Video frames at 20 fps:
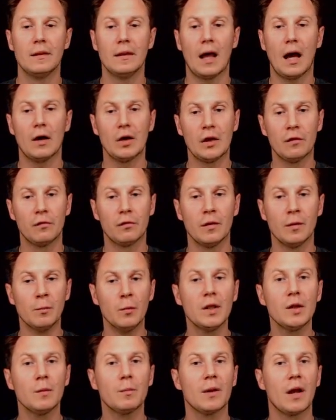Now, if we
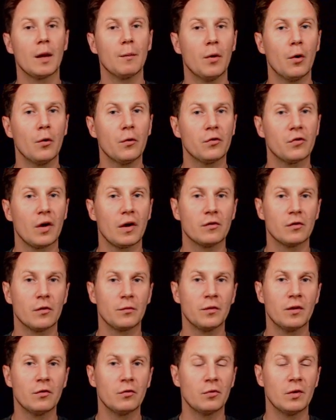multiply both sides
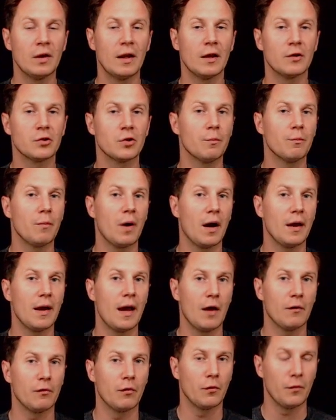of this relation by
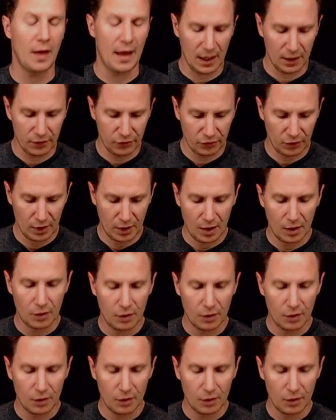f of x,